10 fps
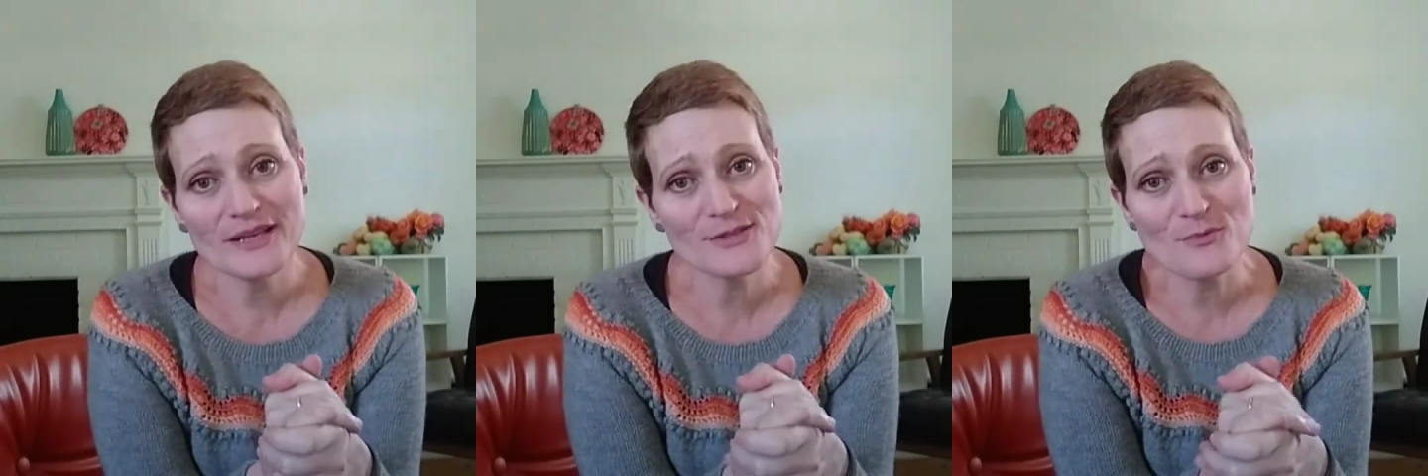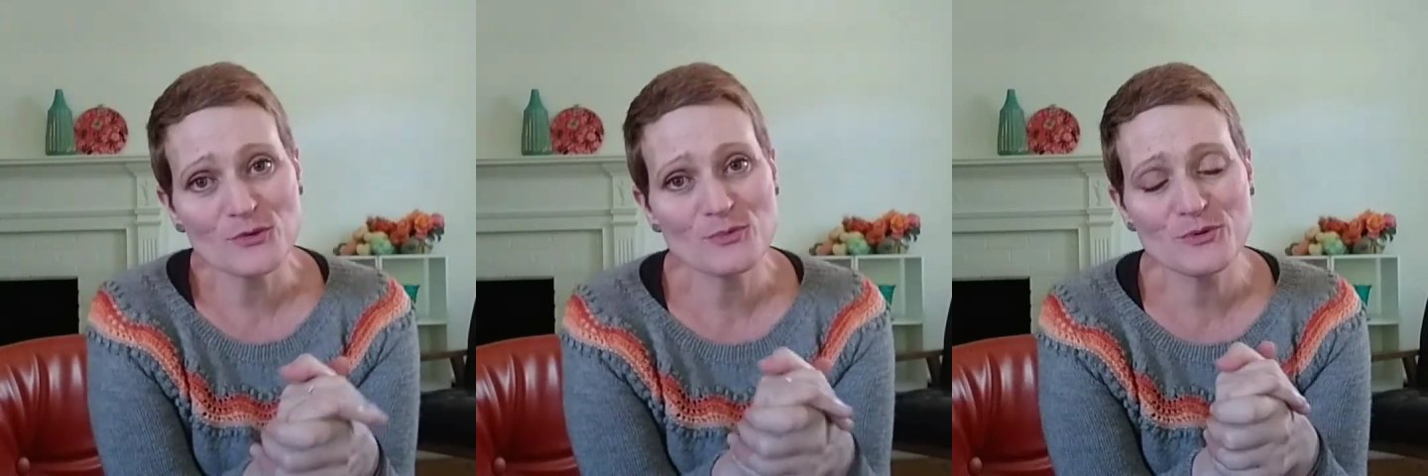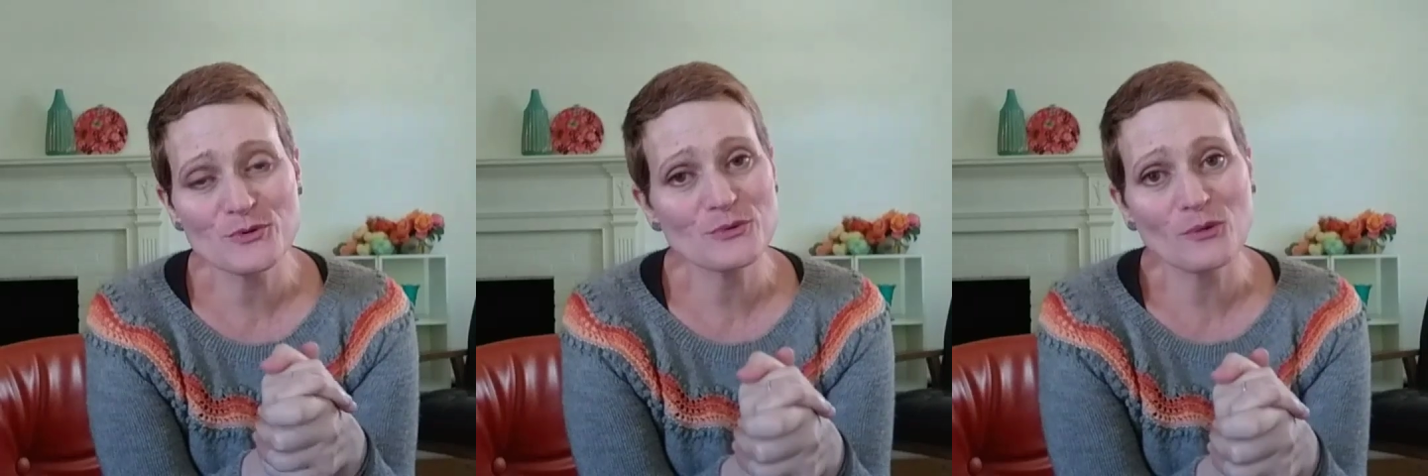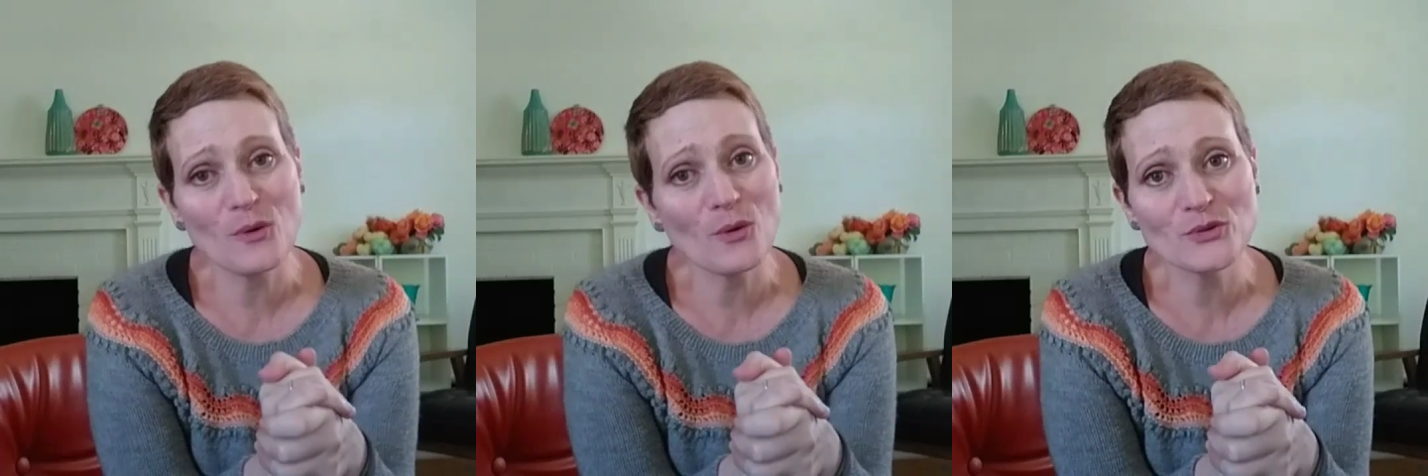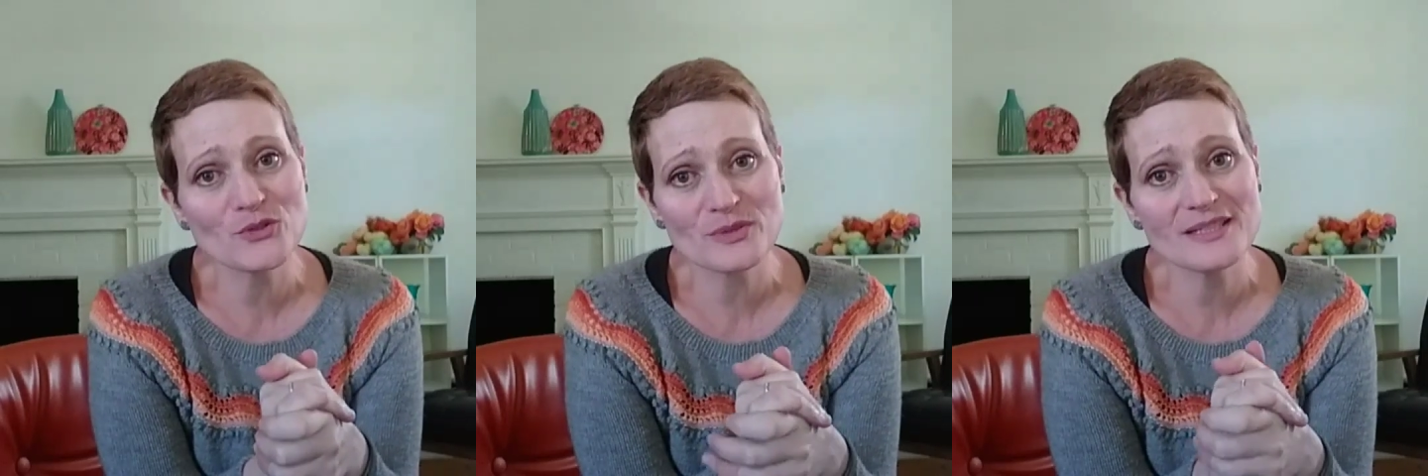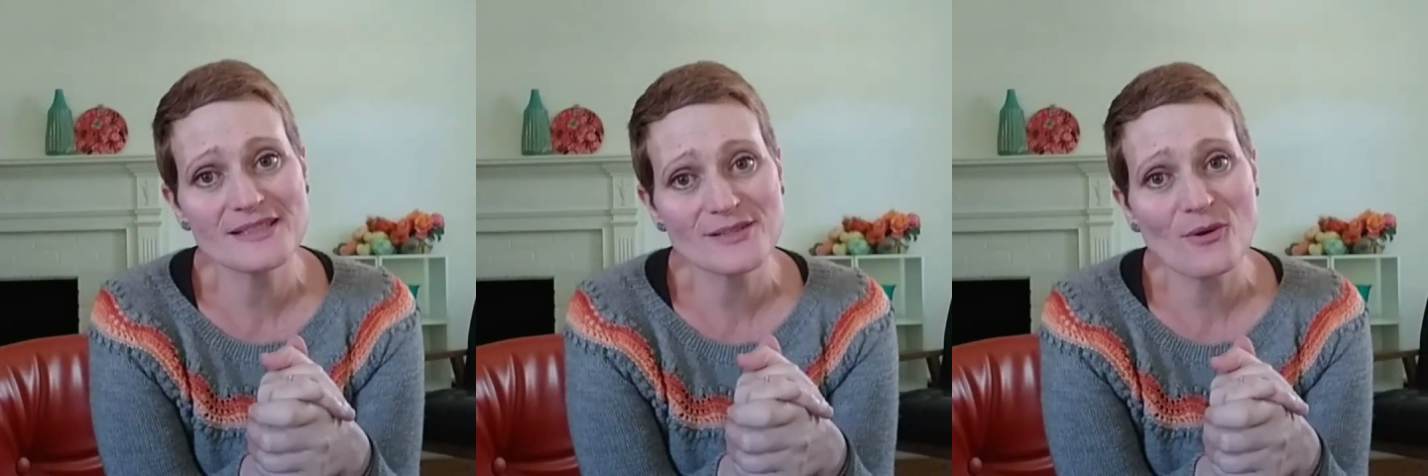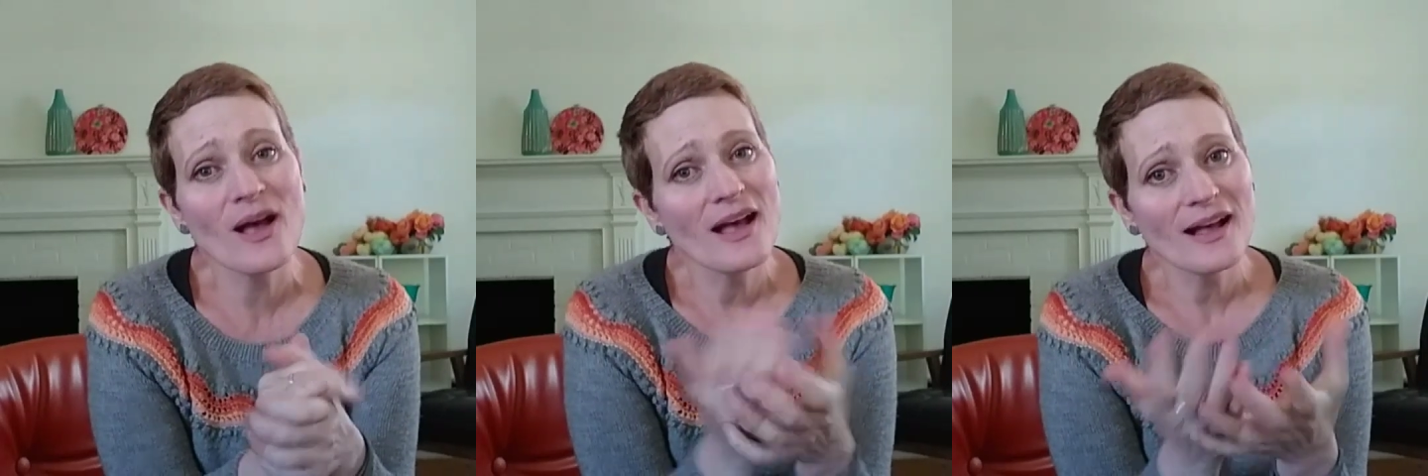It has the most beautiful oak trees.
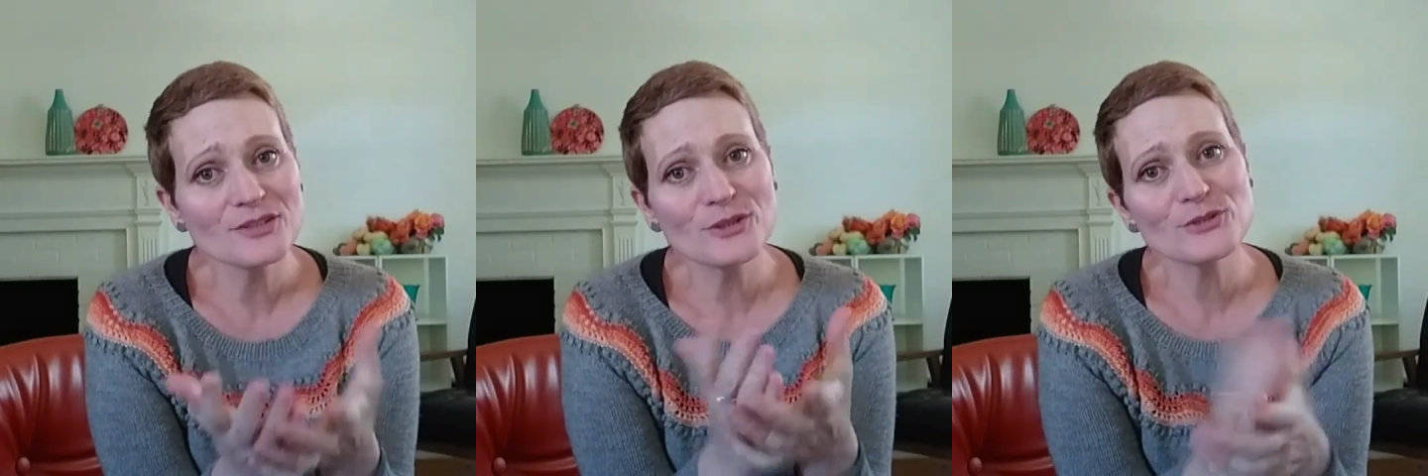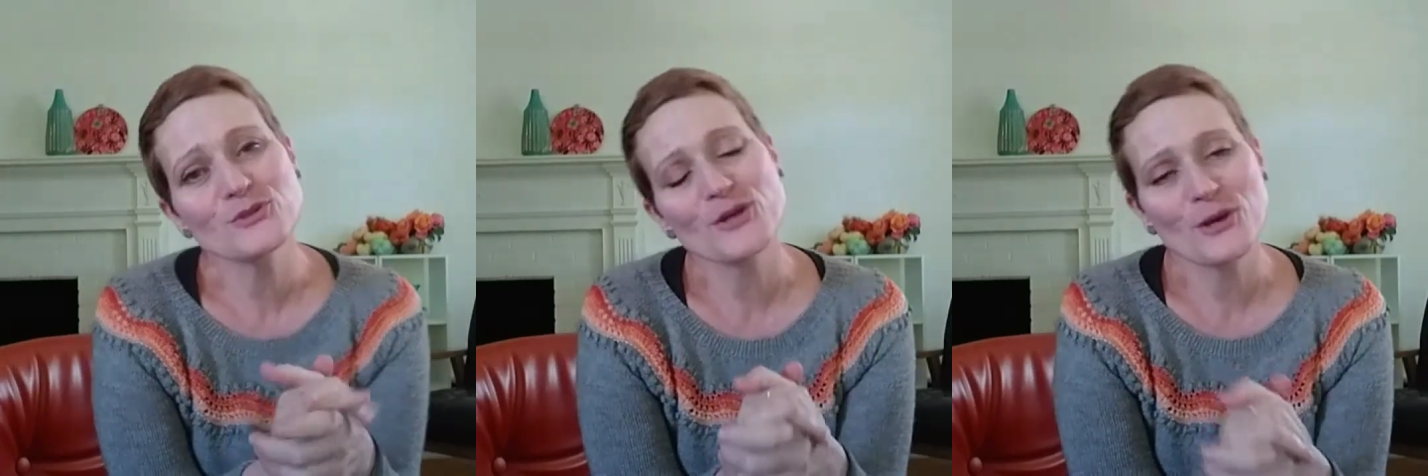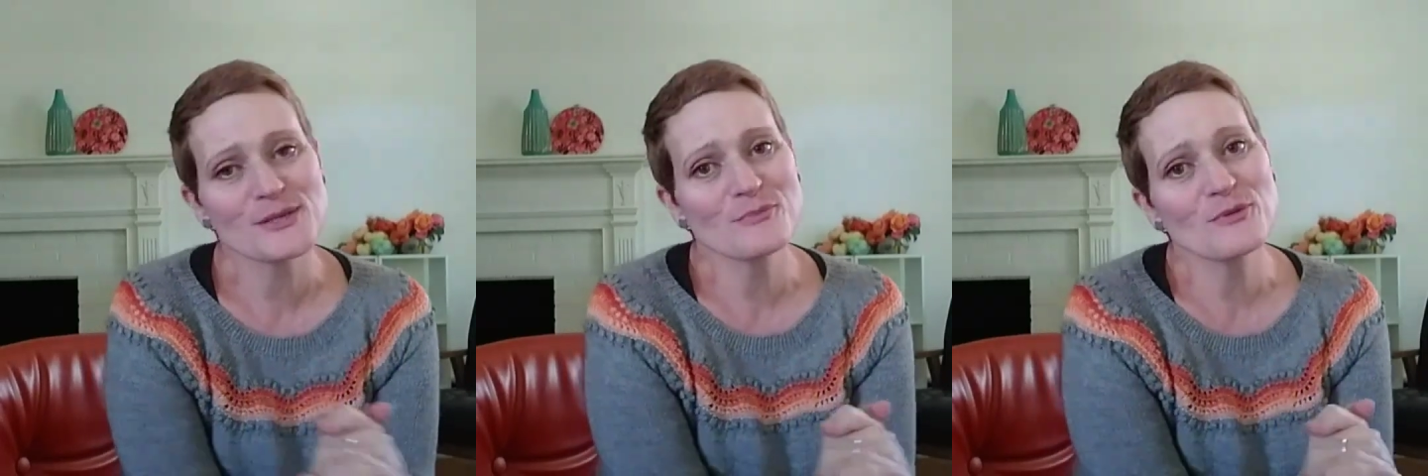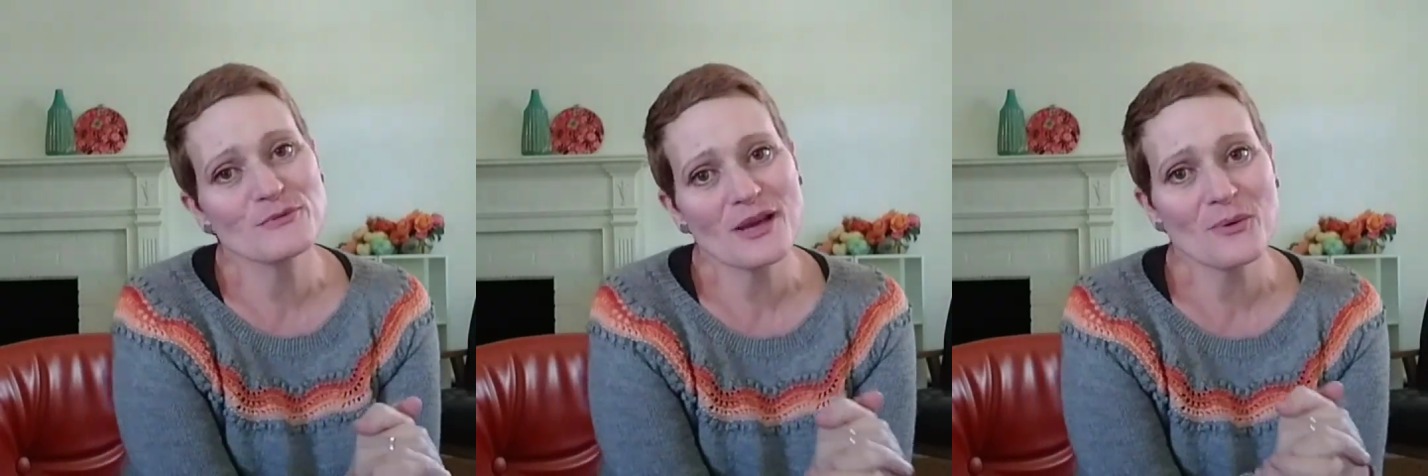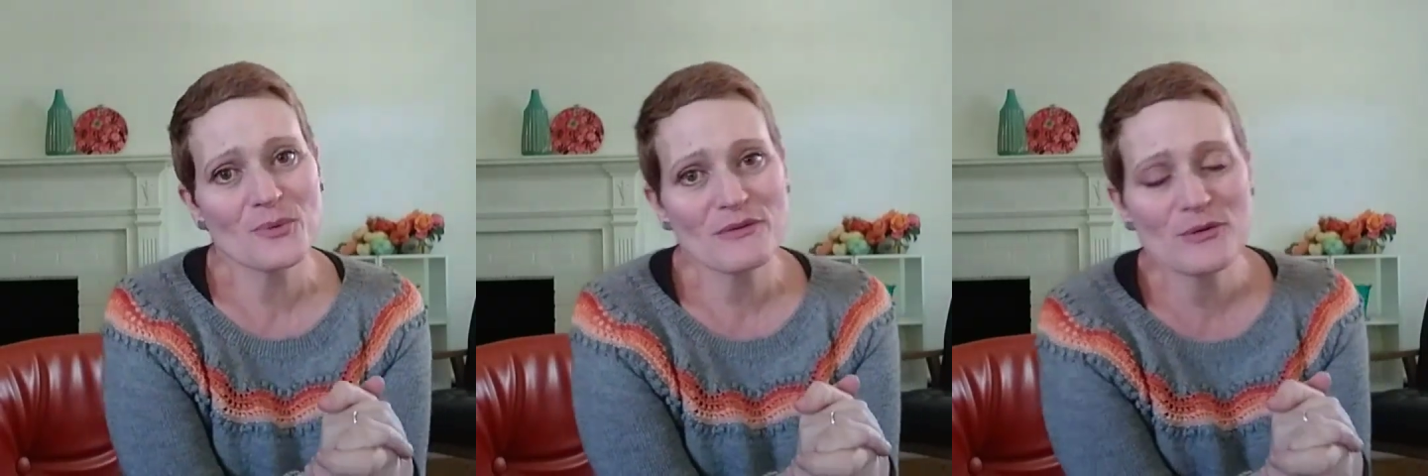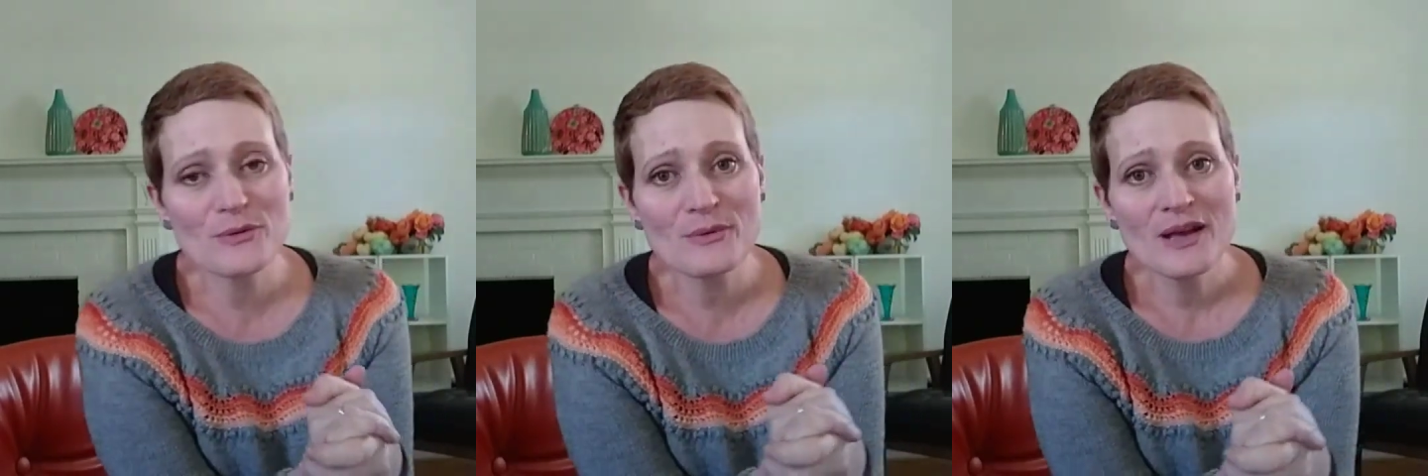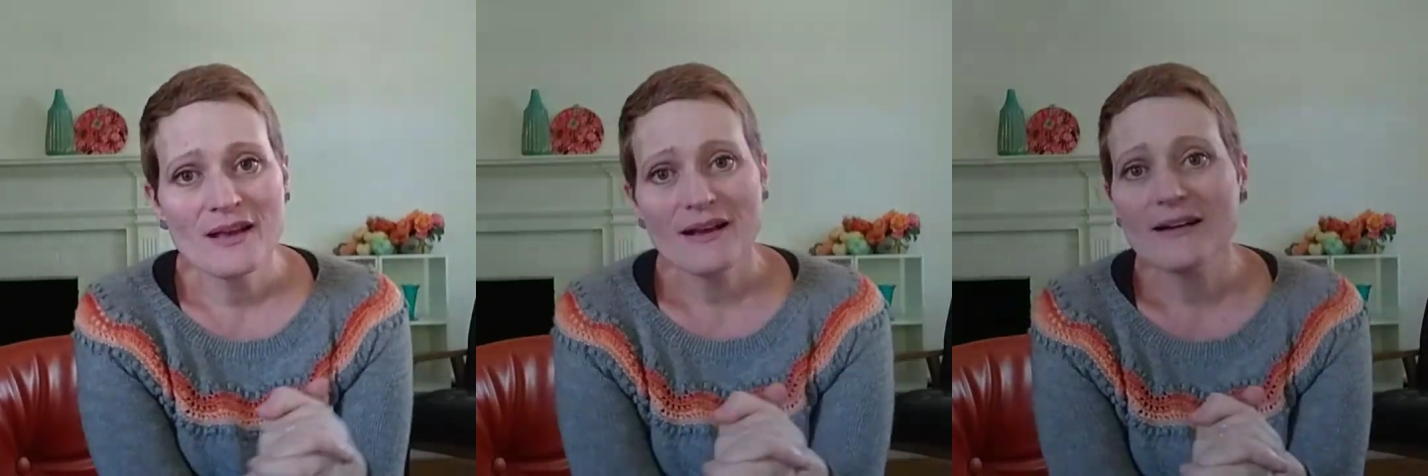So I'll try to share some of that with you